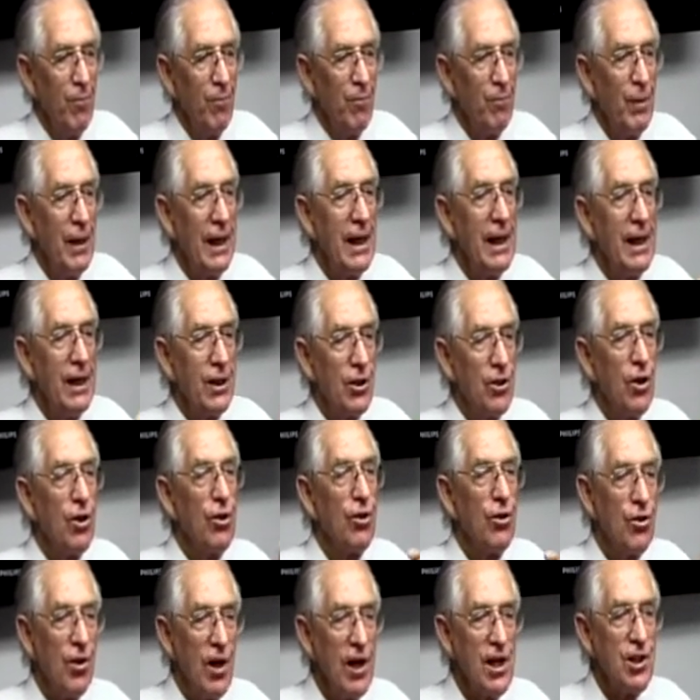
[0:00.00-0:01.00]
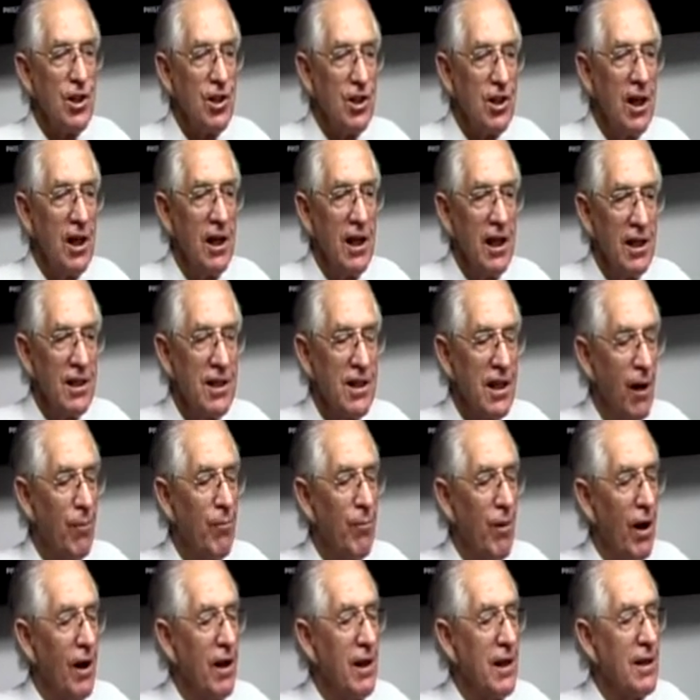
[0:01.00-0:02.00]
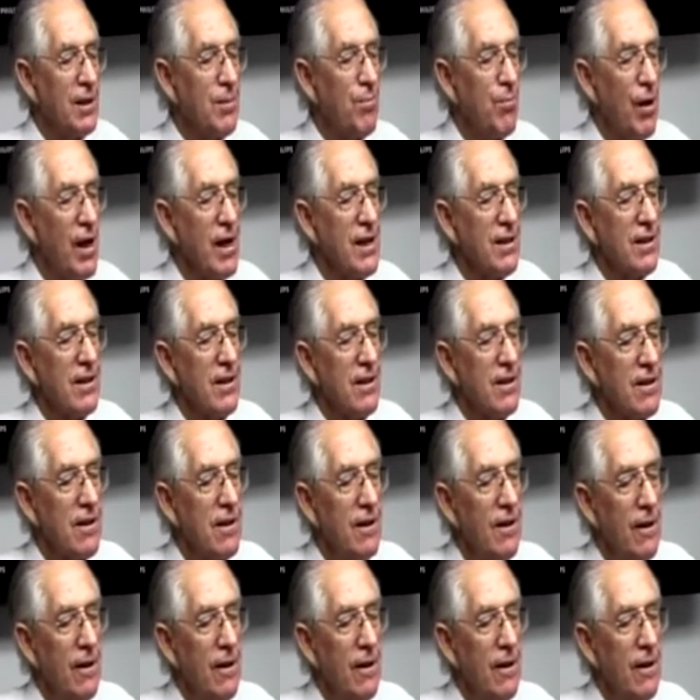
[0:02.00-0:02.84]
being too Christian in somebody's presence.